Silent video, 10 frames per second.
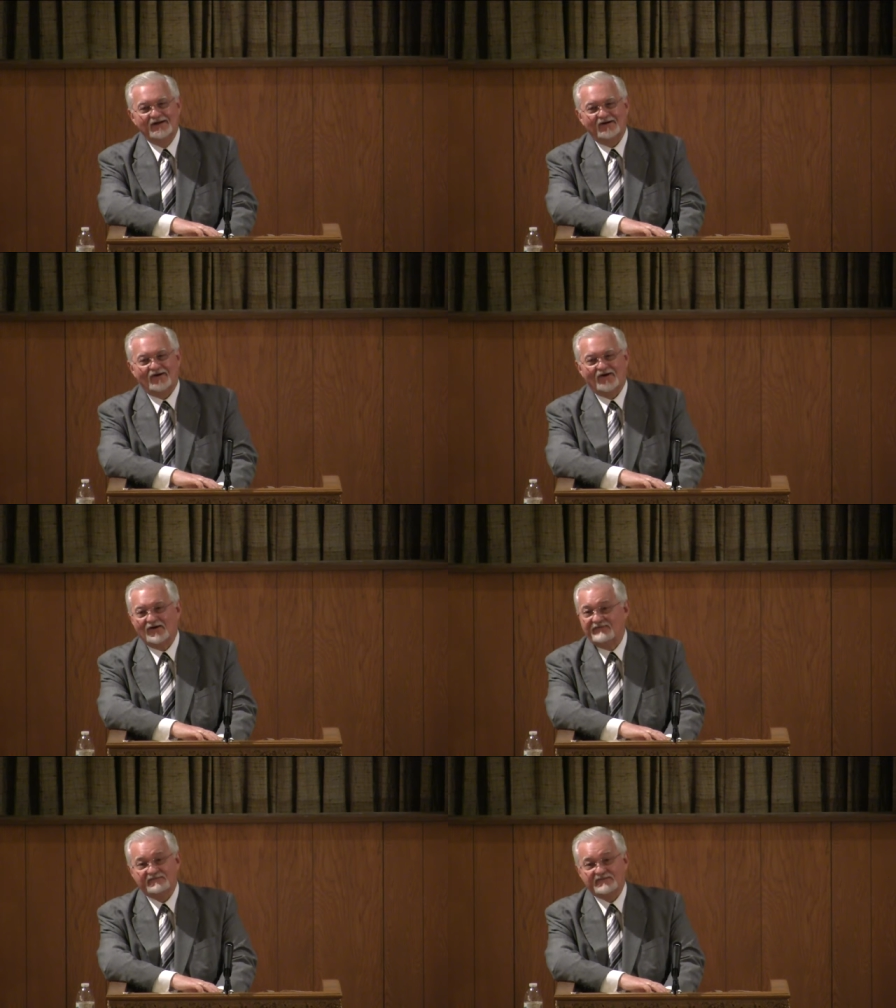or a
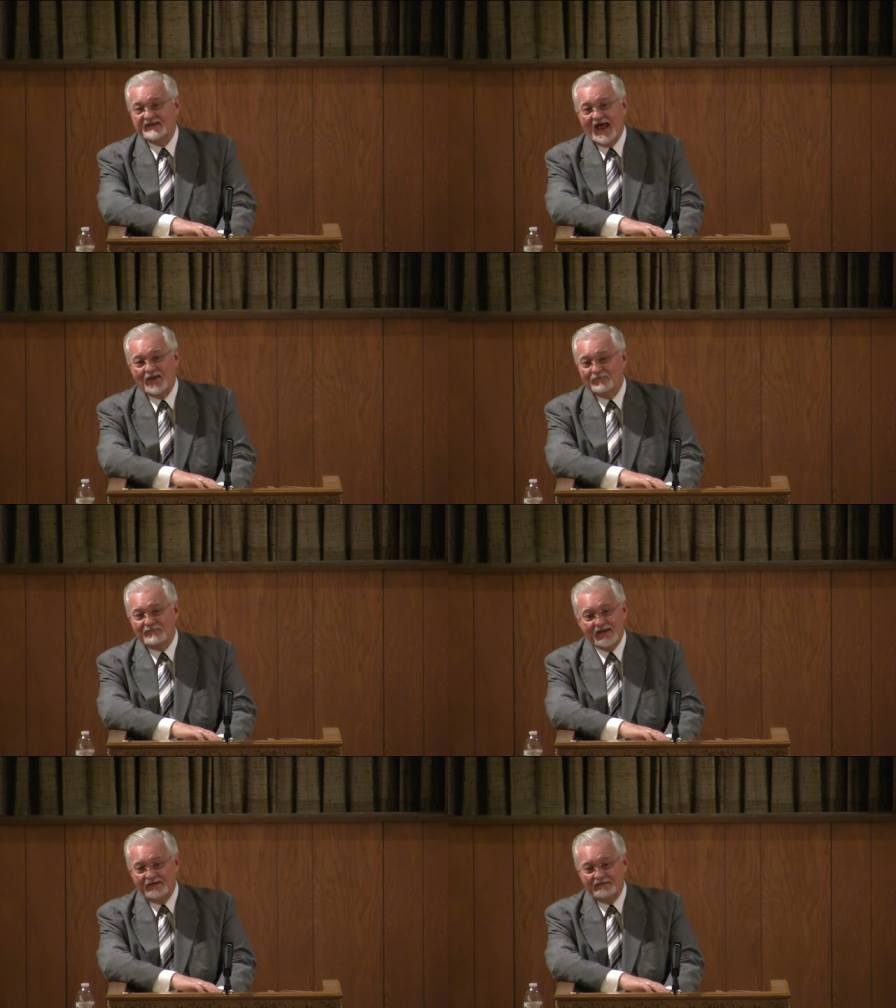50 talent
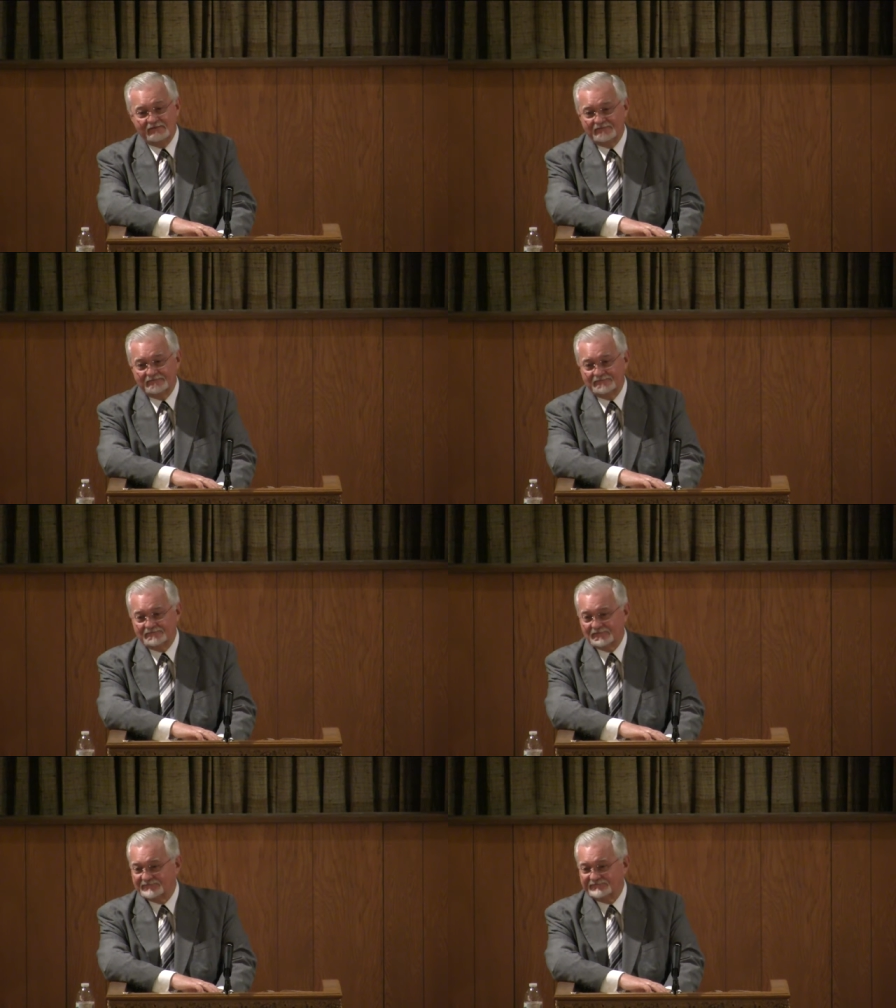man
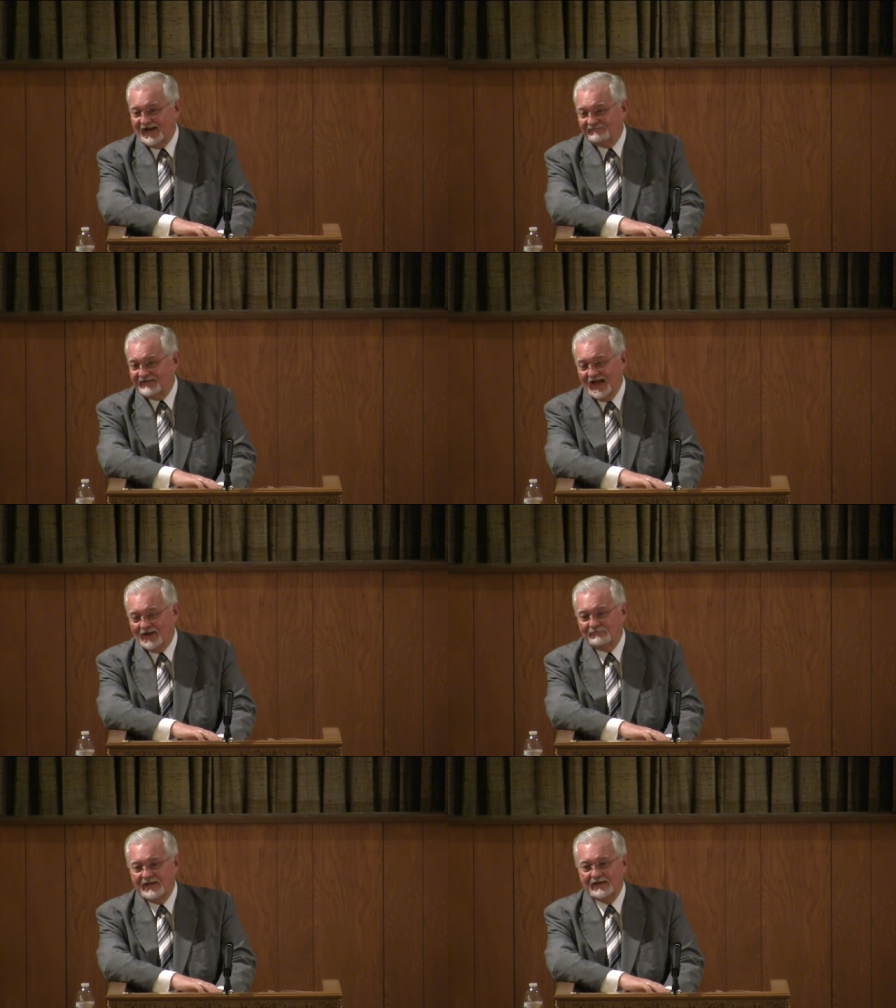or a five
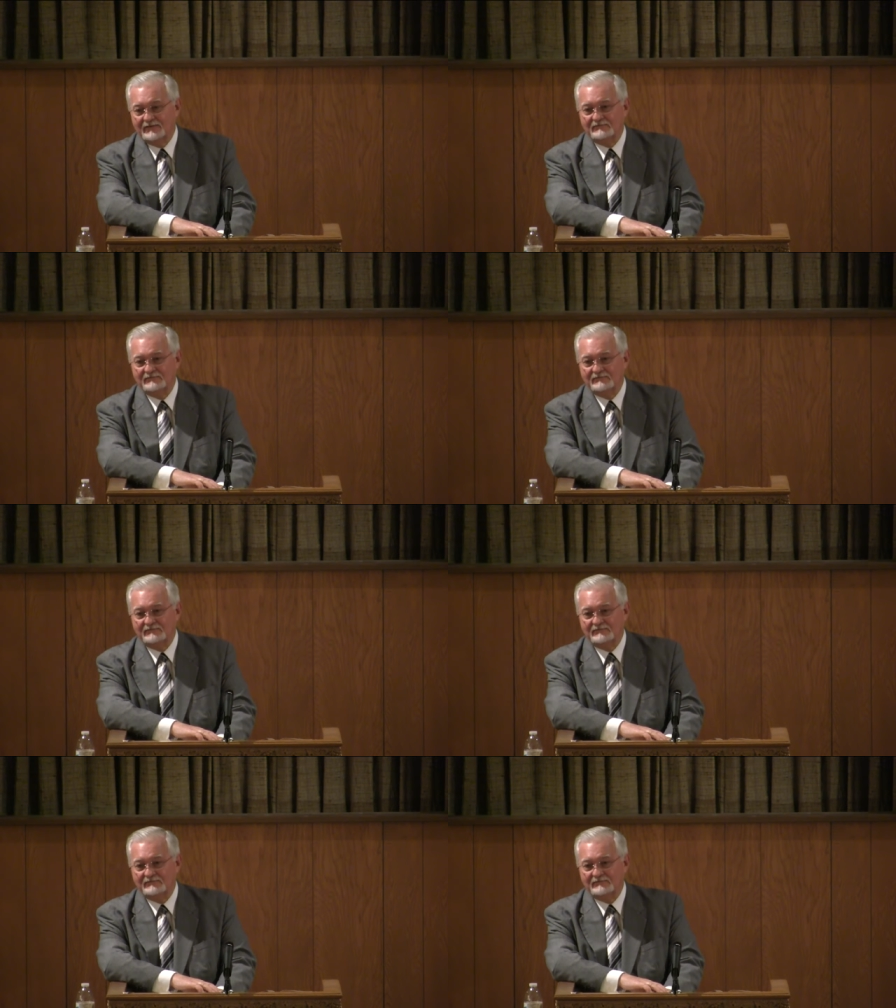talent man.